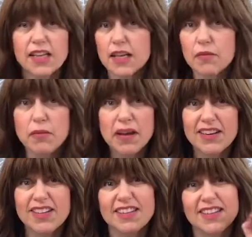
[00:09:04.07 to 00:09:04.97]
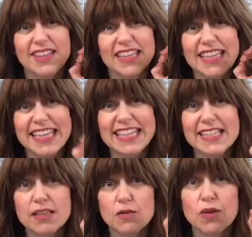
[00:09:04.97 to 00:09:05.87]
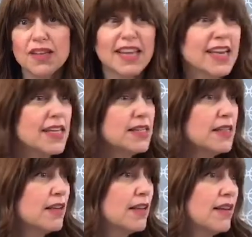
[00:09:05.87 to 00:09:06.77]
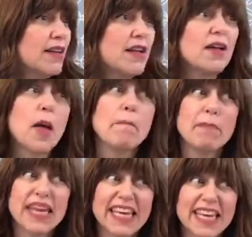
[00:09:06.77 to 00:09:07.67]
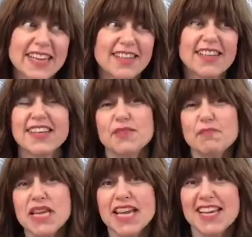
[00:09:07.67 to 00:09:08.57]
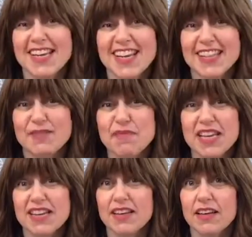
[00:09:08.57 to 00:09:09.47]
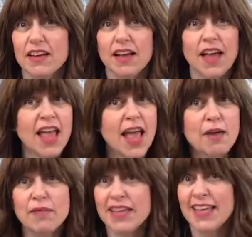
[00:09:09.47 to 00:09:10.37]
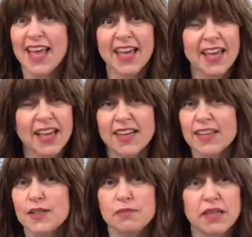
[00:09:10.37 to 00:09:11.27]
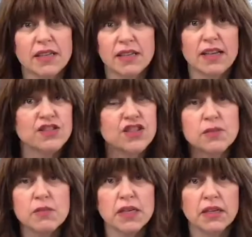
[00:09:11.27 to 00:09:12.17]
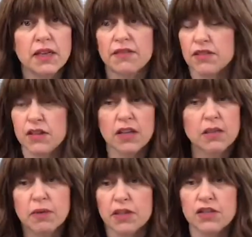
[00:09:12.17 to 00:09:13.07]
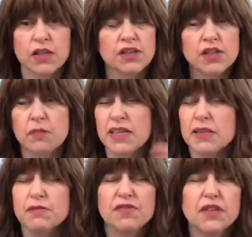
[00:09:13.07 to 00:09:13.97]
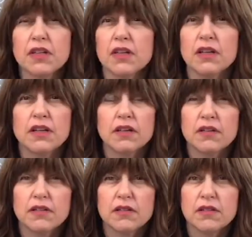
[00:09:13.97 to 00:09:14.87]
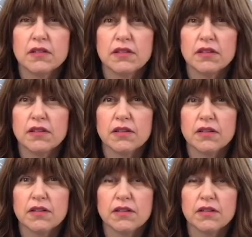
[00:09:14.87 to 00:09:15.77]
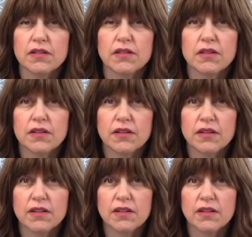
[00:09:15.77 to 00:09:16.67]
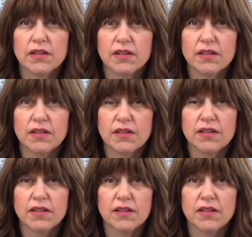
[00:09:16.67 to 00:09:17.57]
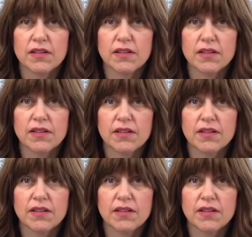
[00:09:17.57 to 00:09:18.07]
them about it is what ladies mean it's mean it's mean m e a n it's mean it's just mean if it's not in the budget it just yeah, makes but look at feel... the two things she's asking she wants to paint her house and she wants to be a stay-at-home mom